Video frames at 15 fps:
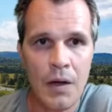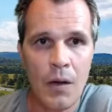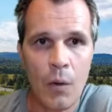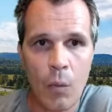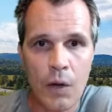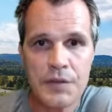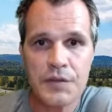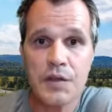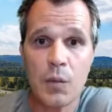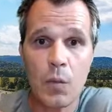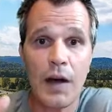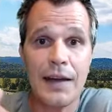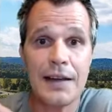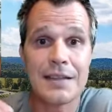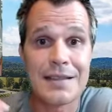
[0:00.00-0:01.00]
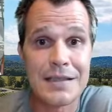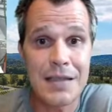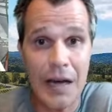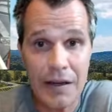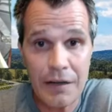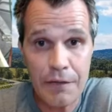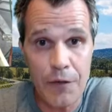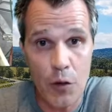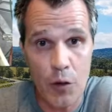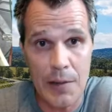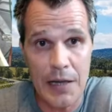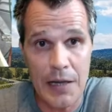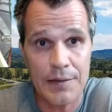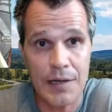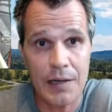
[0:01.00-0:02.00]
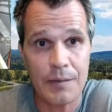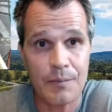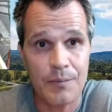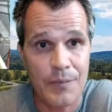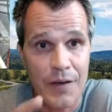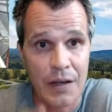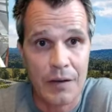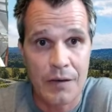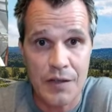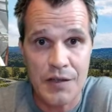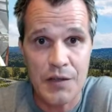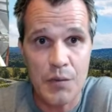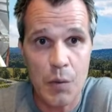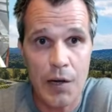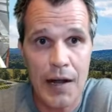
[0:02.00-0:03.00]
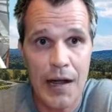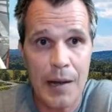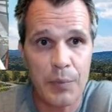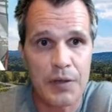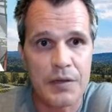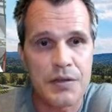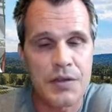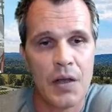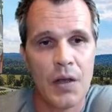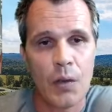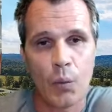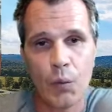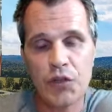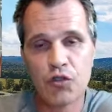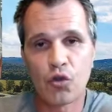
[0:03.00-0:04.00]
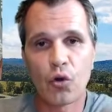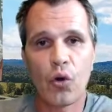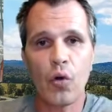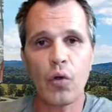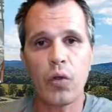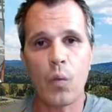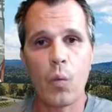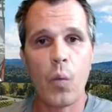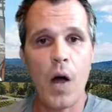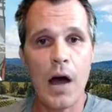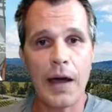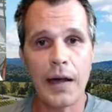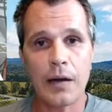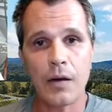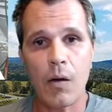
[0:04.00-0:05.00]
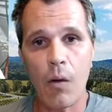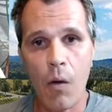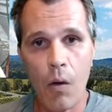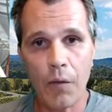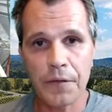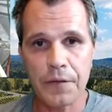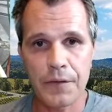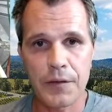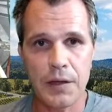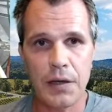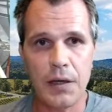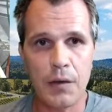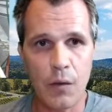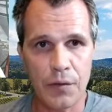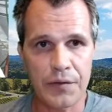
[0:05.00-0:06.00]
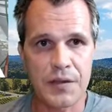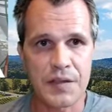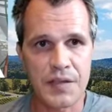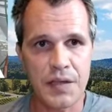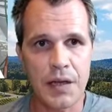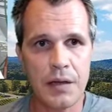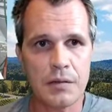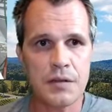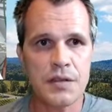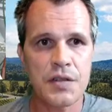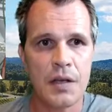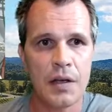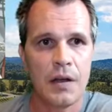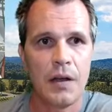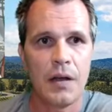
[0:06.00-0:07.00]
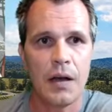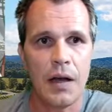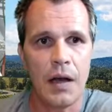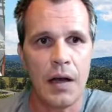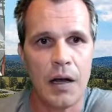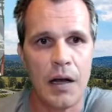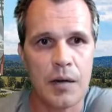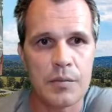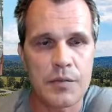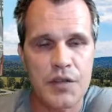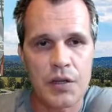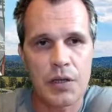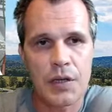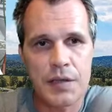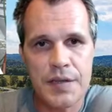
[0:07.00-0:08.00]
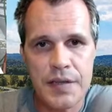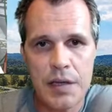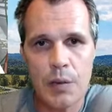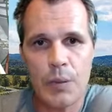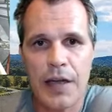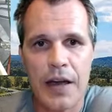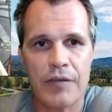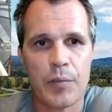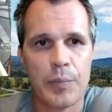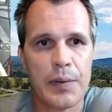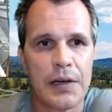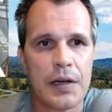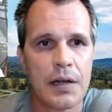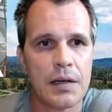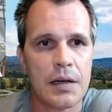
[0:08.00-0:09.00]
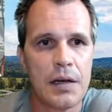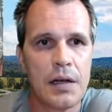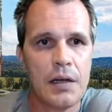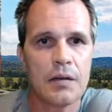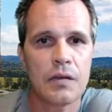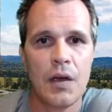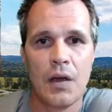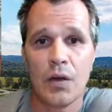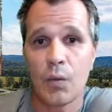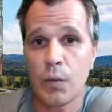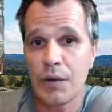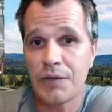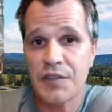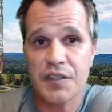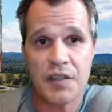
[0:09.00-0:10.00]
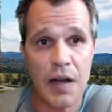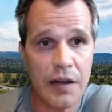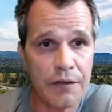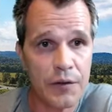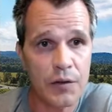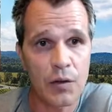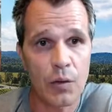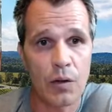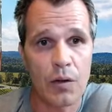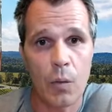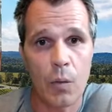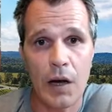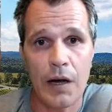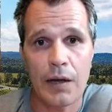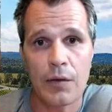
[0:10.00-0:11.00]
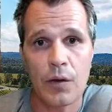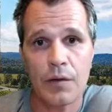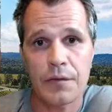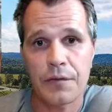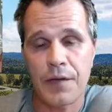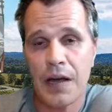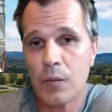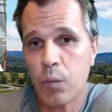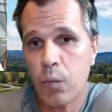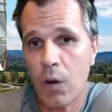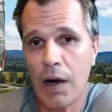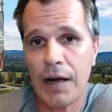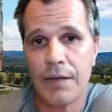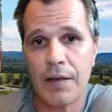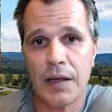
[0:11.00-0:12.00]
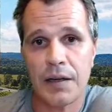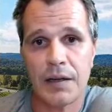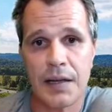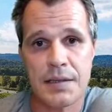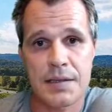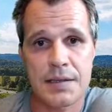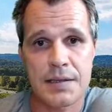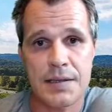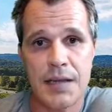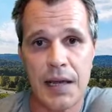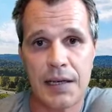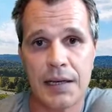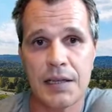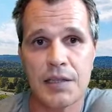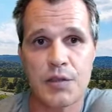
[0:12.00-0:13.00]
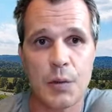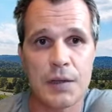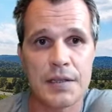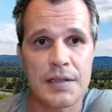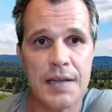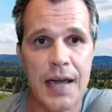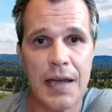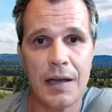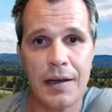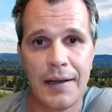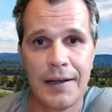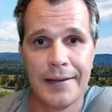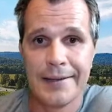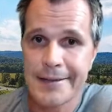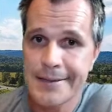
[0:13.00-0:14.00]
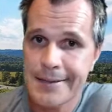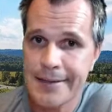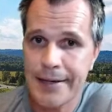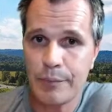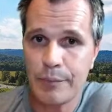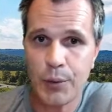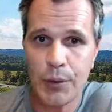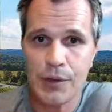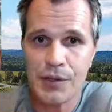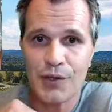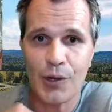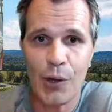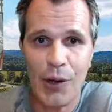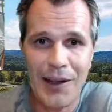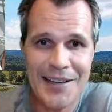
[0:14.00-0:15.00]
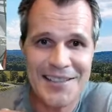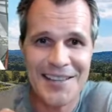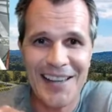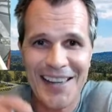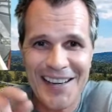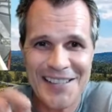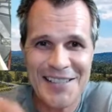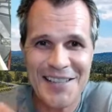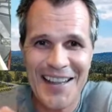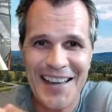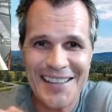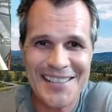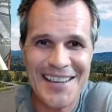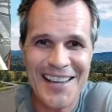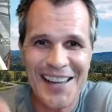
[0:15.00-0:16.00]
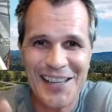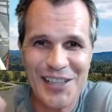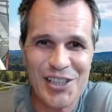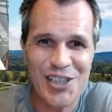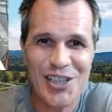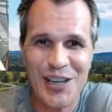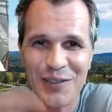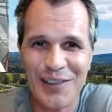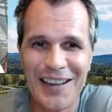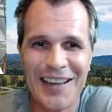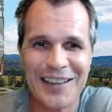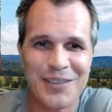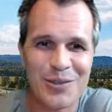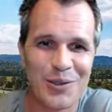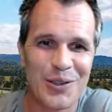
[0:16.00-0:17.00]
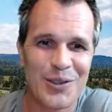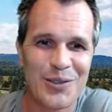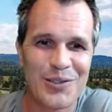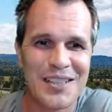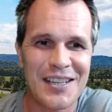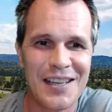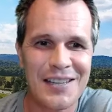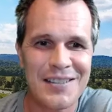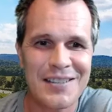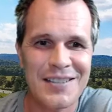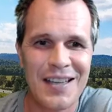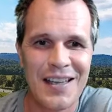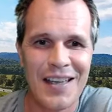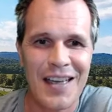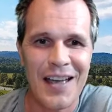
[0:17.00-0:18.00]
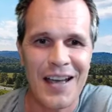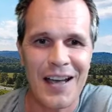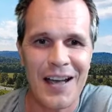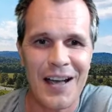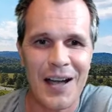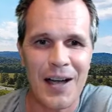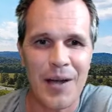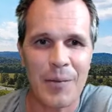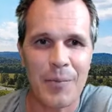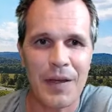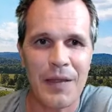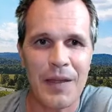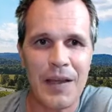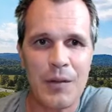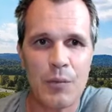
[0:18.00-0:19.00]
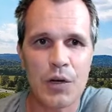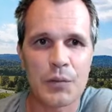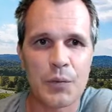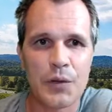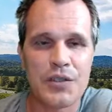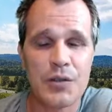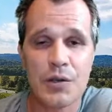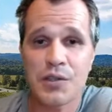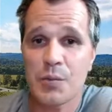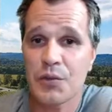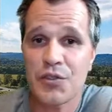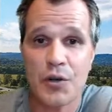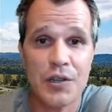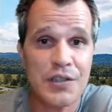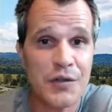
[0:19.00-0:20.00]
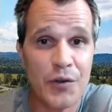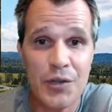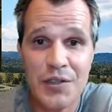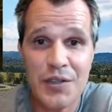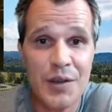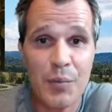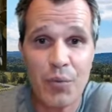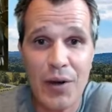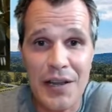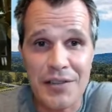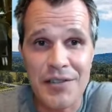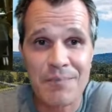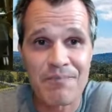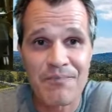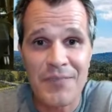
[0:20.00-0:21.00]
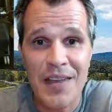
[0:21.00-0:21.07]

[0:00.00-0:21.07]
Once the wine is done fermenting, this is what happens. We draw the wine off the skins. So you can see we have a bin underneath. We've siphoned all the wine off. That wine then gets taken into a tank. Some poor soul has to get into that tank and shovel out all those skins. And then what we do is we transfer it to the press.